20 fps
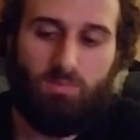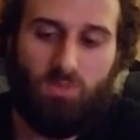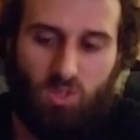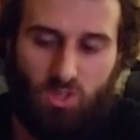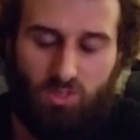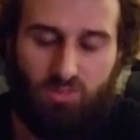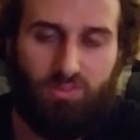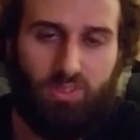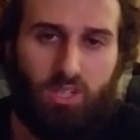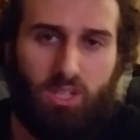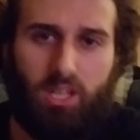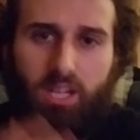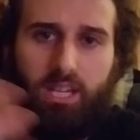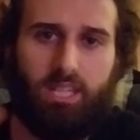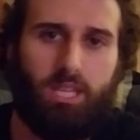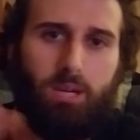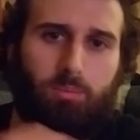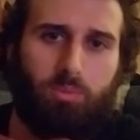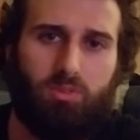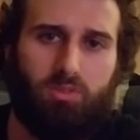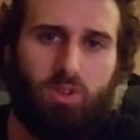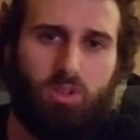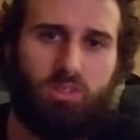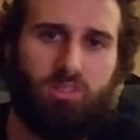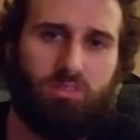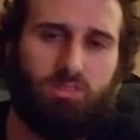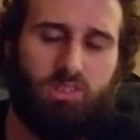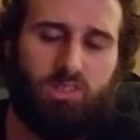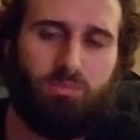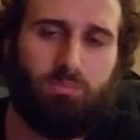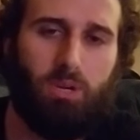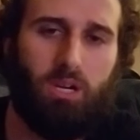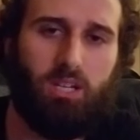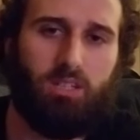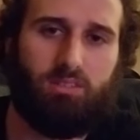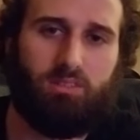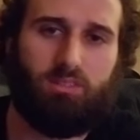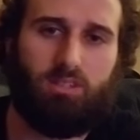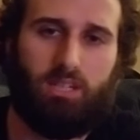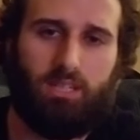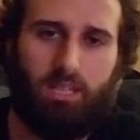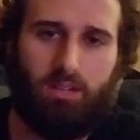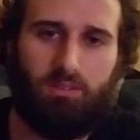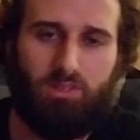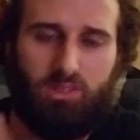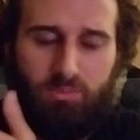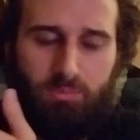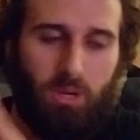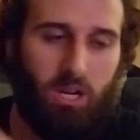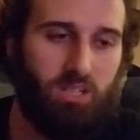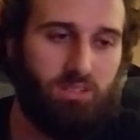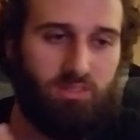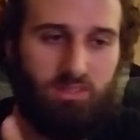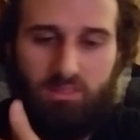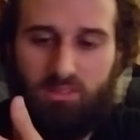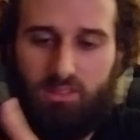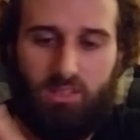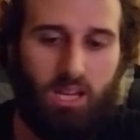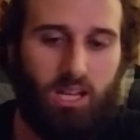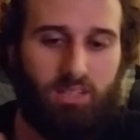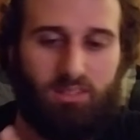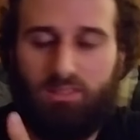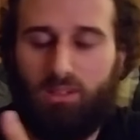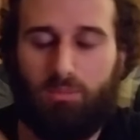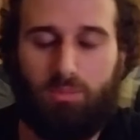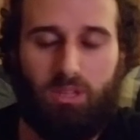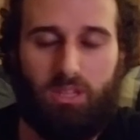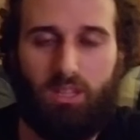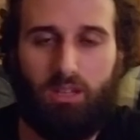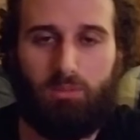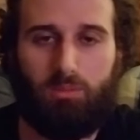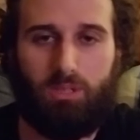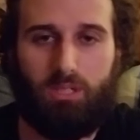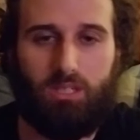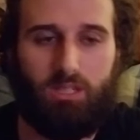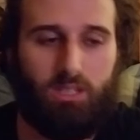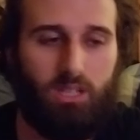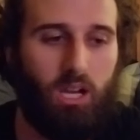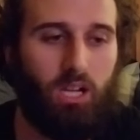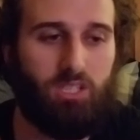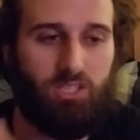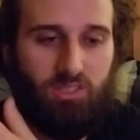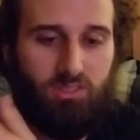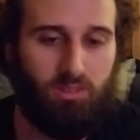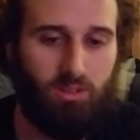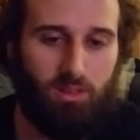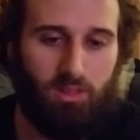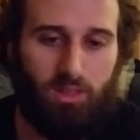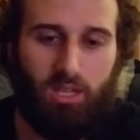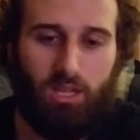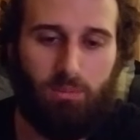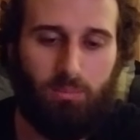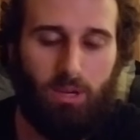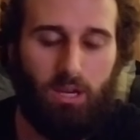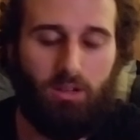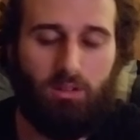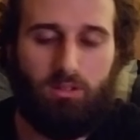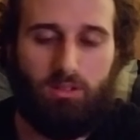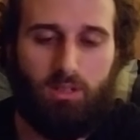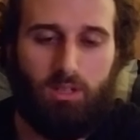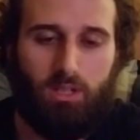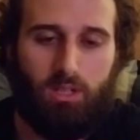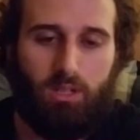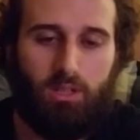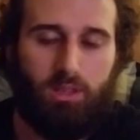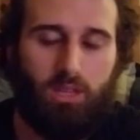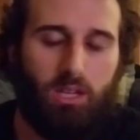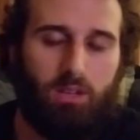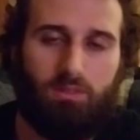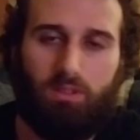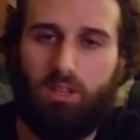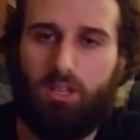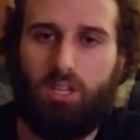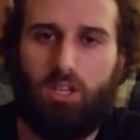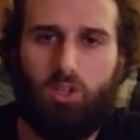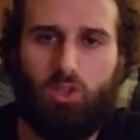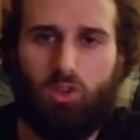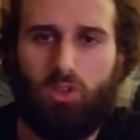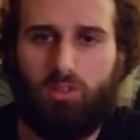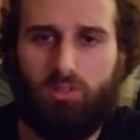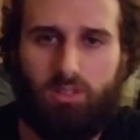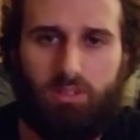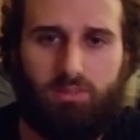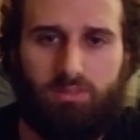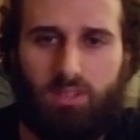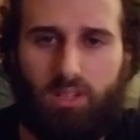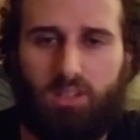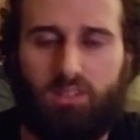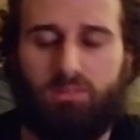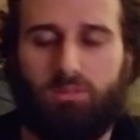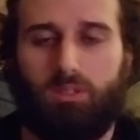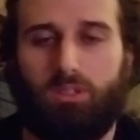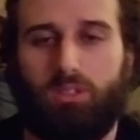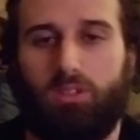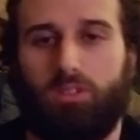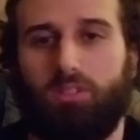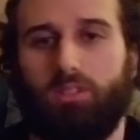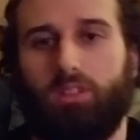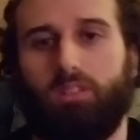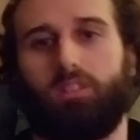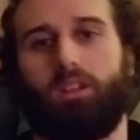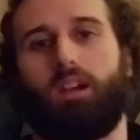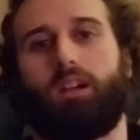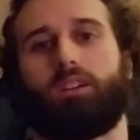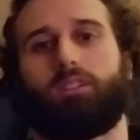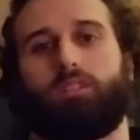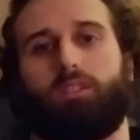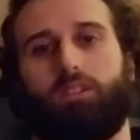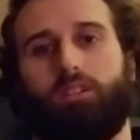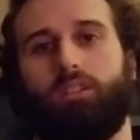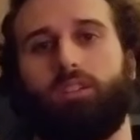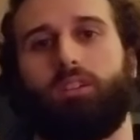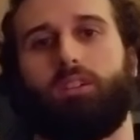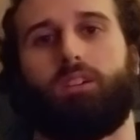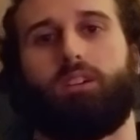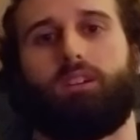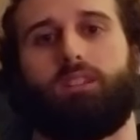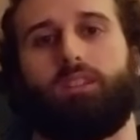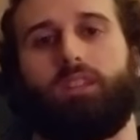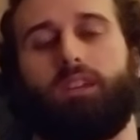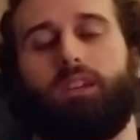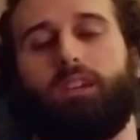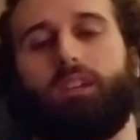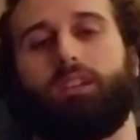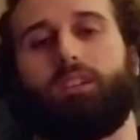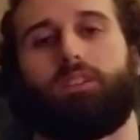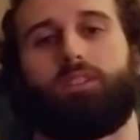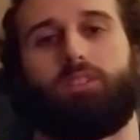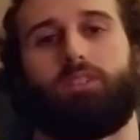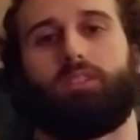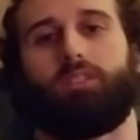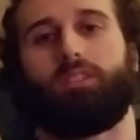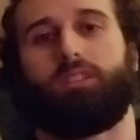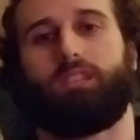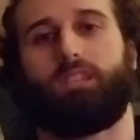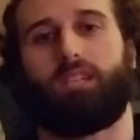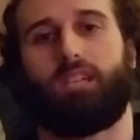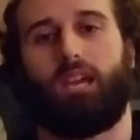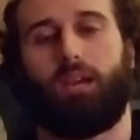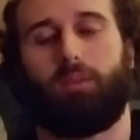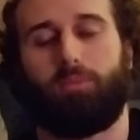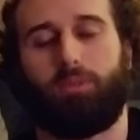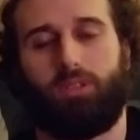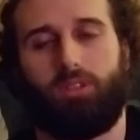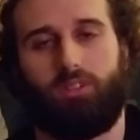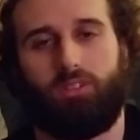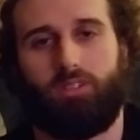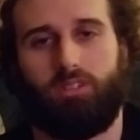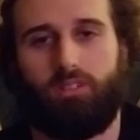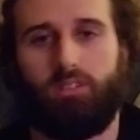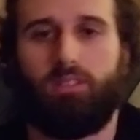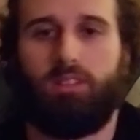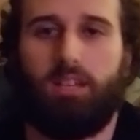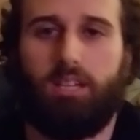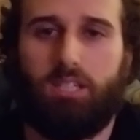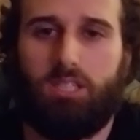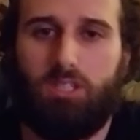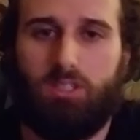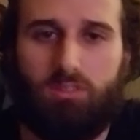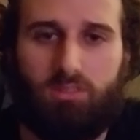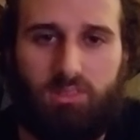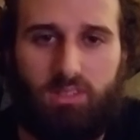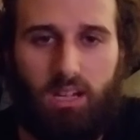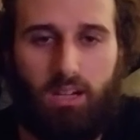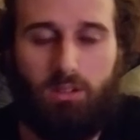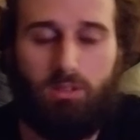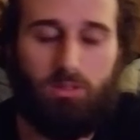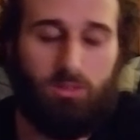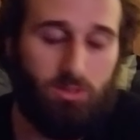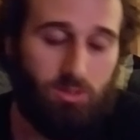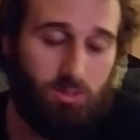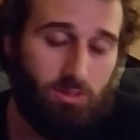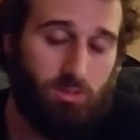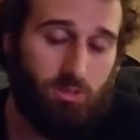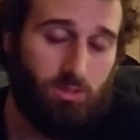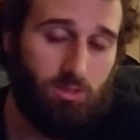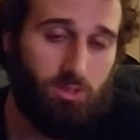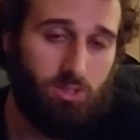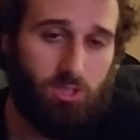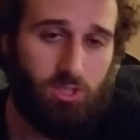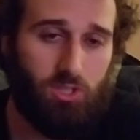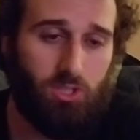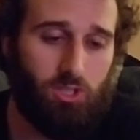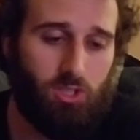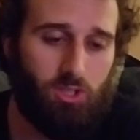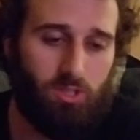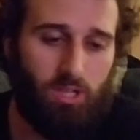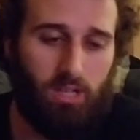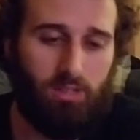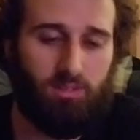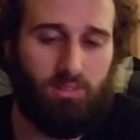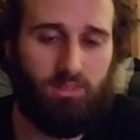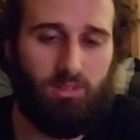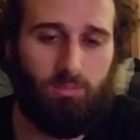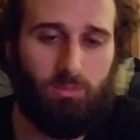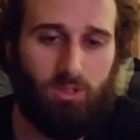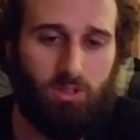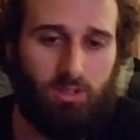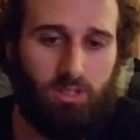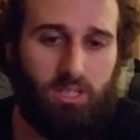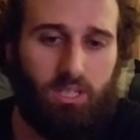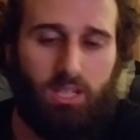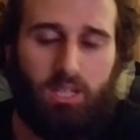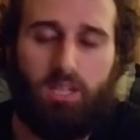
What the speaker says: You feel it, and that provokes a response. And that response is not something that we consciously think about. Think of the knee-jerk reflex when you go to the doctor and they hit your kneecap and your leg shoots out, or should shoot out to some degree.